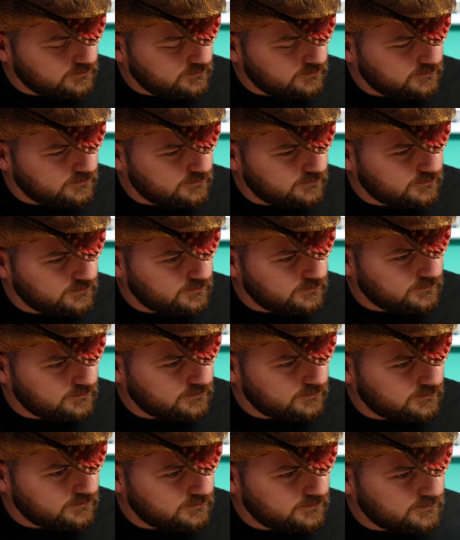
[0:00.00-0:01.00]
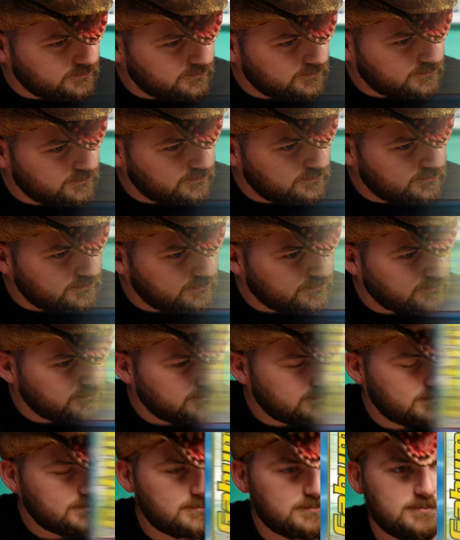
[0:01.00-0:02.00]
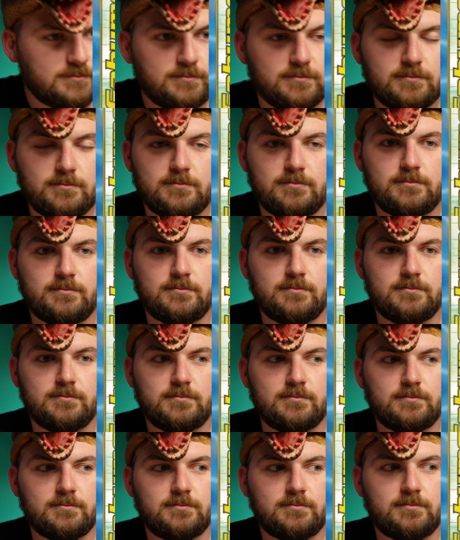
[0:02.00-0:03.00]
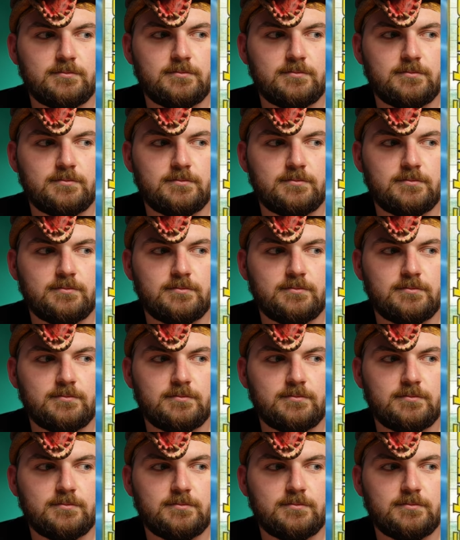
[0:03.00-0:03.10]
(silent)